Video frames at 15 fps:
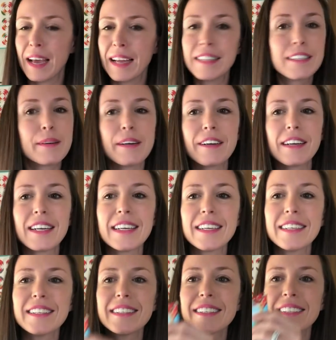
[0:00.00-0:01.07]
And so here it
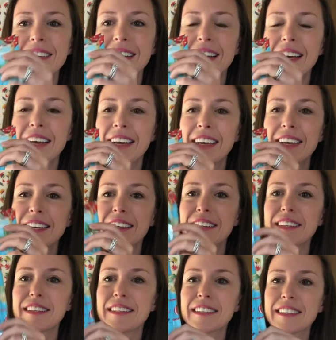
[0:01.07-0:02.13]
is. It
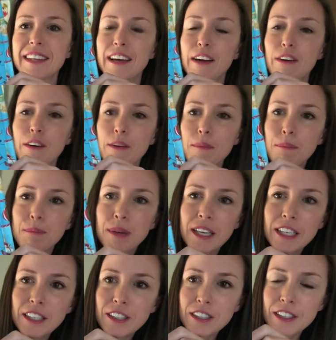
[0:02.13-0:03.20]
is
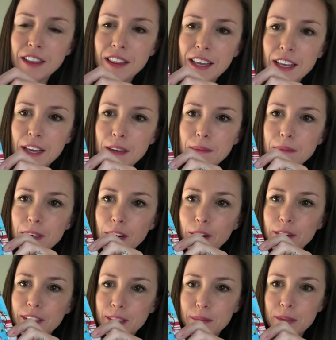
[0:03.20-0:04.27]
beach themed
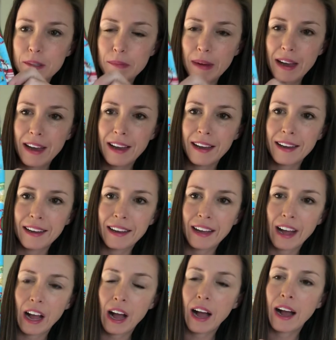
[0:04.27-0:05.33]
Christmas bag.
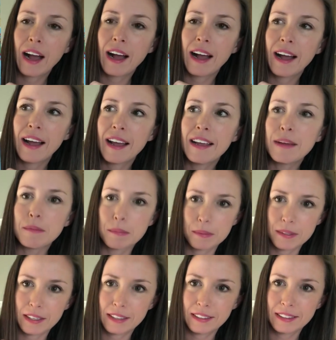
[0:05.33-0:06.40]
I am
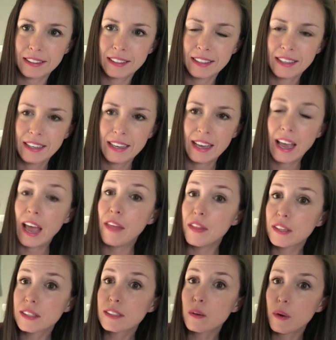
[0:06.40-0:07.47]
obsessed. And
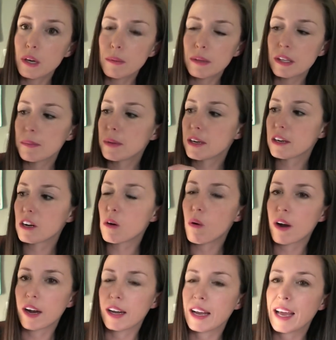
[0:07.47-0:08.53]
this is going to be limited in
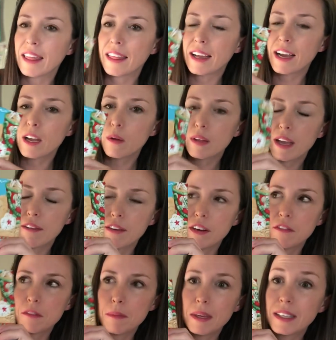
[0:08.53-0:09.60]
quantity. I think I only have
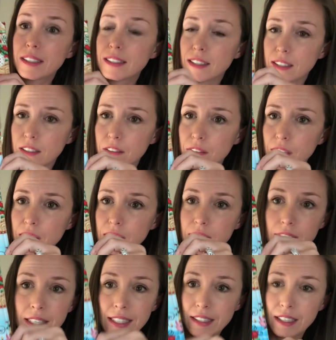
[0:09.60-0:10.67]
enough to make six of
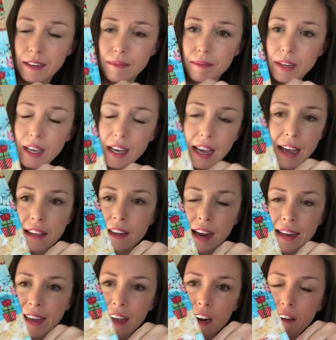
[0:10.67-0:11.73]
these. That's it. And
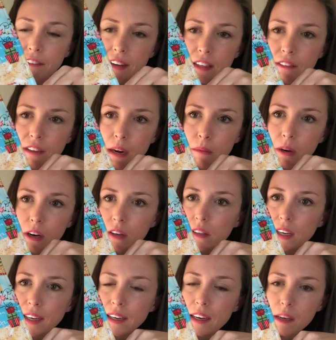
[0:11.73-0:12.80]
I cannot find the fabric
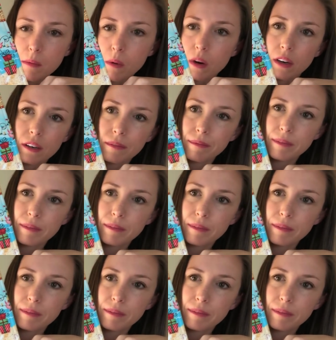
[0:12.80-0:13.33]
online anymore.